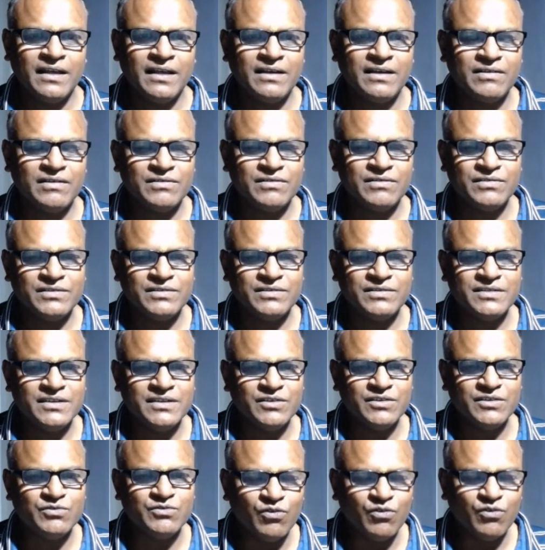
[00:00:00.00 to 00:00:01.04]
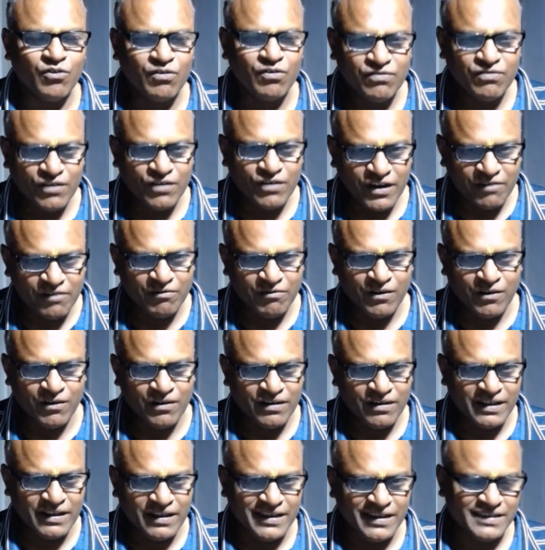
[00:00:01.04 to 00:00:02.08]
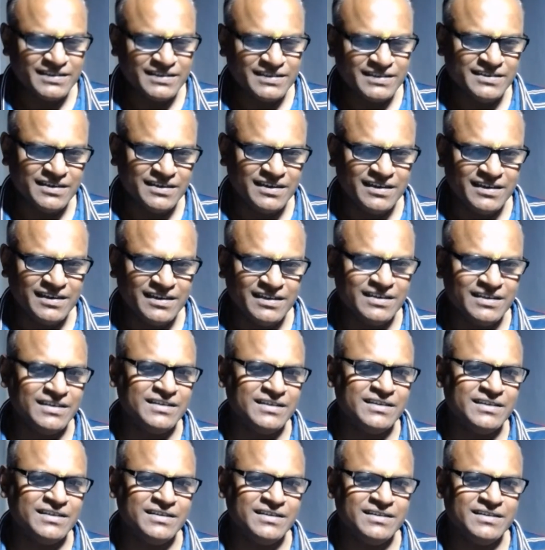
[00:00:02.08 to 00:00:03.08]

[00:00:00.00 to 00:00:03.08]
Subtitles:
Or did you go for a walk yesterday?